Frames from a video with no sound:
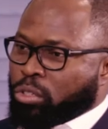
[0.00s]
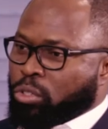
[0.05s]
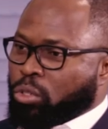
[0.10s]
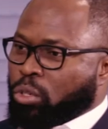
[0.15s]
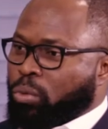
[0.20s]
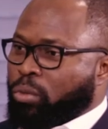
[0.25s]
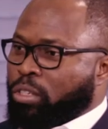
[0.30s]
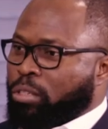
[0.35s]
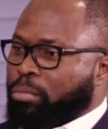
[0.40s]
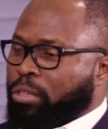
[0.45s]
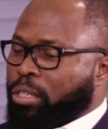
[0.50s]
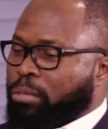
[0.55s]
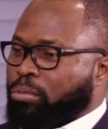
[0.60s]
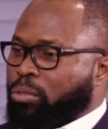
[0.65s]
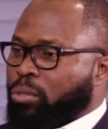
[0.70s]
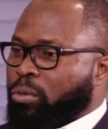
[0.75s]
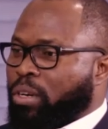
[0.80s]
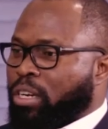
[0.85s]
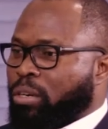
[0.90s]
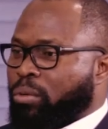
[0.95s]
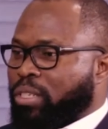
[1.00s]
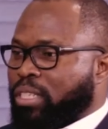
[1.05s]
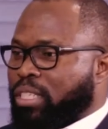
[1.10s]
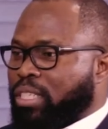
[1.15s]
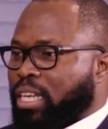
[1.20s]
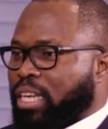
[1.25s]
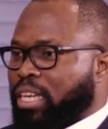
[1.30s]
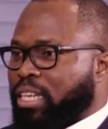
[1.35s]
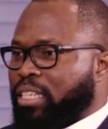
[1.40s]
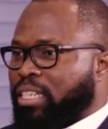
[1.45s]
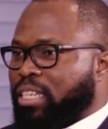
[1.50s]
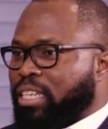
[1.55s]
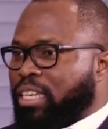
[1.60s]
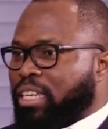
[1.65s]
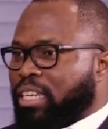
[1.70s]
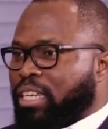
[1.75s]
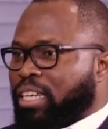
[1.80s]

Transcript: we're doing with people where we're saying,